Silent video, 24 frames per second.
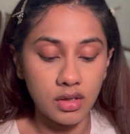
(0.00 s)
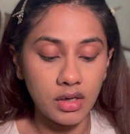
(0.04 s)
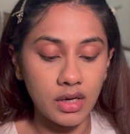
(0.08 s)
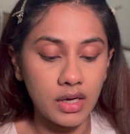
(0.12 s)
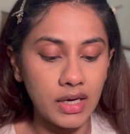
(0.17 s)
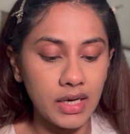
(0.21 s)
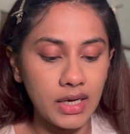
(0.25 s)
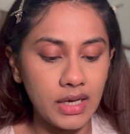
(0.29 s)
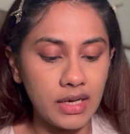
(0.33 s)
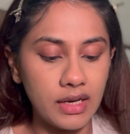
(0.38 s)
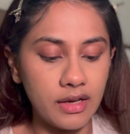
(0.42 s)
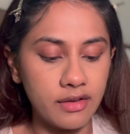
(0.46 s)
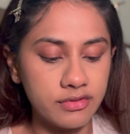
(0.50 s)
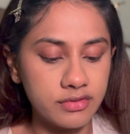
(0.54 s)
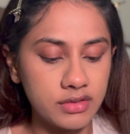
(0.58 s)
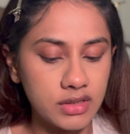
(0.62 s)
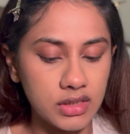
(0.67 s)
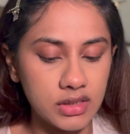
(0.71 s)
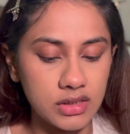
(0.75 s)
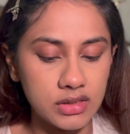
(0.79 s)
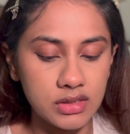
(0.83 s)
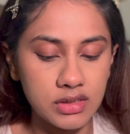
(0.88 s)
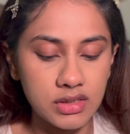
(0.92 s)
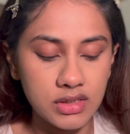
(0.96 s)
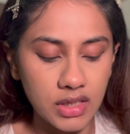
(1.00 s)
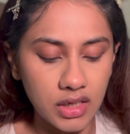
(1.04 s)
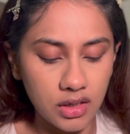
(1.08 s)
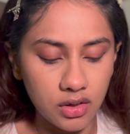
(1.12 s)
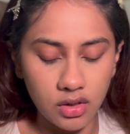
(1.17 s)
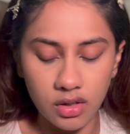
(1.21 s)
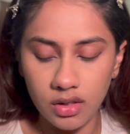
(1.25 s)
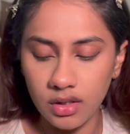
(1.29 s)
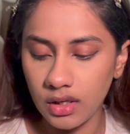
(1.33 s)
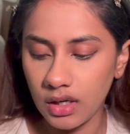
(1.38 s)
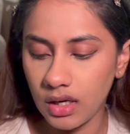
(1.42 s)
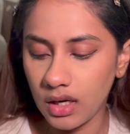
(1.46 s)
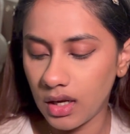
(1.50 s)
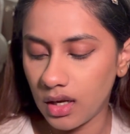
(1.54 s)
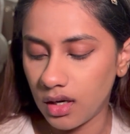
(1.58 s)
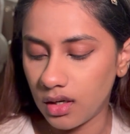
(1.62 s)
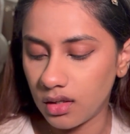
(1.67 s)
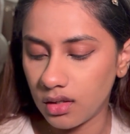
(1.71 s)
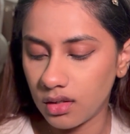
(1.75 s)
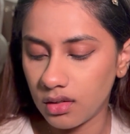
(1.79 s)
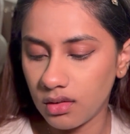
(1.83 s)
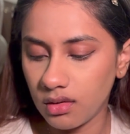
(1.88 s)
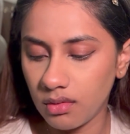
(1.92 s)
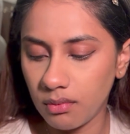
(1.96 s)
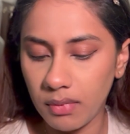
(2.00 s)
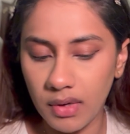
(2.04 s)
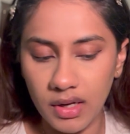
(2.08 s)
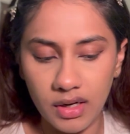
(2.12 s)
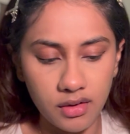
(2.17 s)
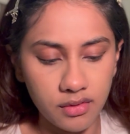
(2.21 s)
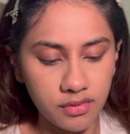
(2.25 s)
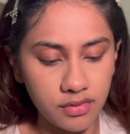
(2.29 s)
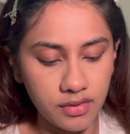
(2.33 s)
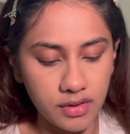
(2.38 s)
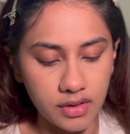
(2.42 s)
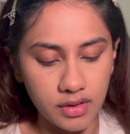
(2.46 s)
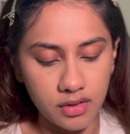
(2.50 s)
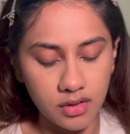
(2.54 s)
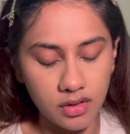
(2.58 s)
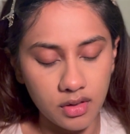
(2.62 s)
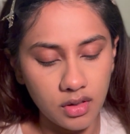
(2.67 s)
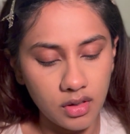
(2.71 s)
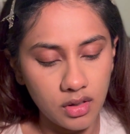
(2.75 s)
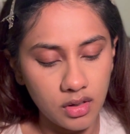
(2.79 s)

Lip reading: I love this. 10 on 10. Benefit.